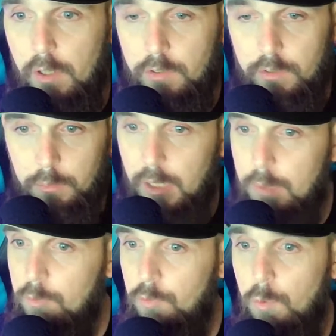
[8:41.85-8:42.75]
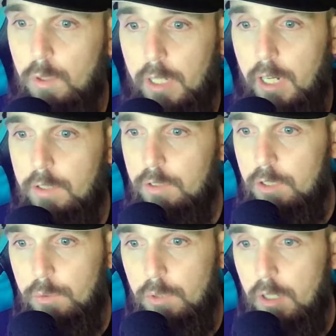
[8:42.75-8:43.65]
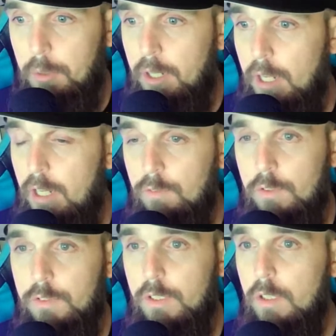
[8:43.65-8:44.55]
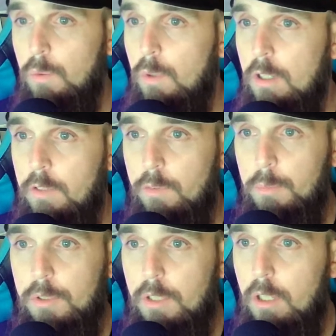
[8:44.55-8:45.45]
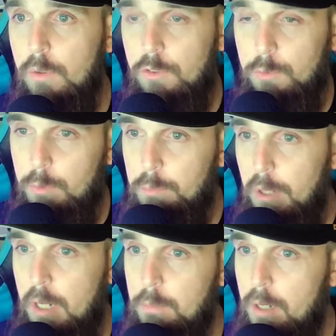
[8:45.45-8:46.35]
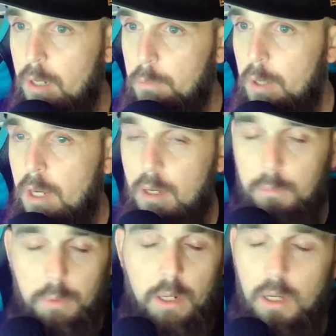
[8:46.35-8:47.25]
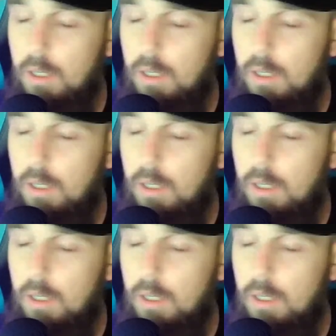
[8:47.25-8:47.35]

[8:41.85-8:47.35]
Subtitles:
sometimes 4 guys queued up, and every single one of them would go. It'd just be bam, bam, bam, bam.